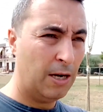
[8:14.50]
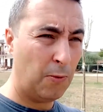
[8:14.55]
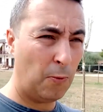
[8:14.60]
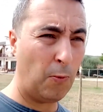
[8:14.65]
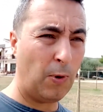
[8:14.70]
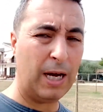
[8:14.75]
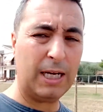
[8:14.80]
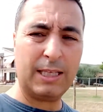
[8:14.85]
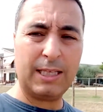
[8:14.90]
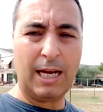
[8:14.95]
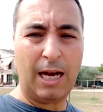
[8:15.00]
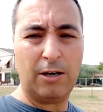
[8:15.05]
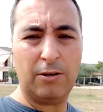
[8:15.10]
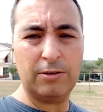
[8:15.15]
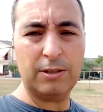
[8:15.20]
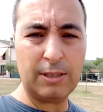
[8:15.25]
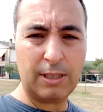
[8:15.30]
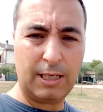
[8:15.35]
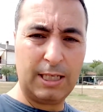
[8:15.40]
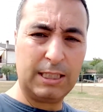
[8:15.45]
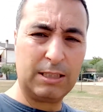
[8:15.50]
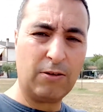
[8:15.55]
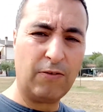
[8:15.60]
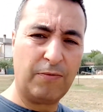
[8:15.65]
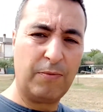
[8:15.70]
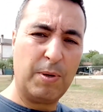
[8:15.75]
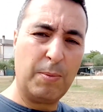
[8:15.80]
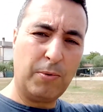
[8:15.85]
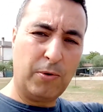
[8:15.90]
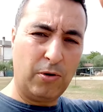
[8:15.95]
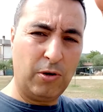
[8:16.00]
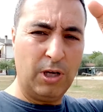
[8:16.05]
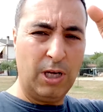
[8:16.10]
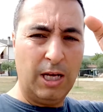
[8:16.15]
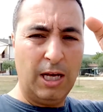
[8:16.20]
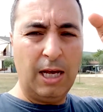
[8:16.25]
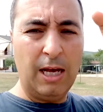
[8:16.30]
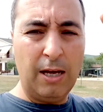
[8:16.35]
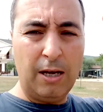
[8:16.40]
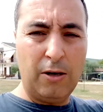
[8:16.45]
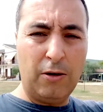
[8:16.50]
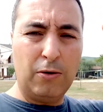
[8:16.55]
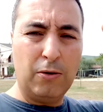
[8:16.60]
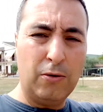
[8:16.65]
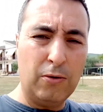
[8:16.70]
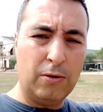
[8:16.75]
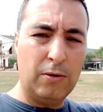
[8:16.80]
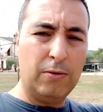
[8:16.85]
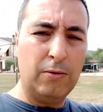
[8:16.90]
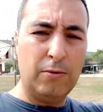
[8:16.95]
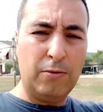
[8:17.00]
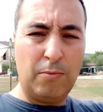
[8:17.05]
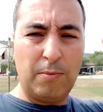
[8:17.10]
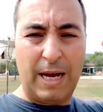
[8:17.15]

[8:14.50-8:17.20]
write down the list of people who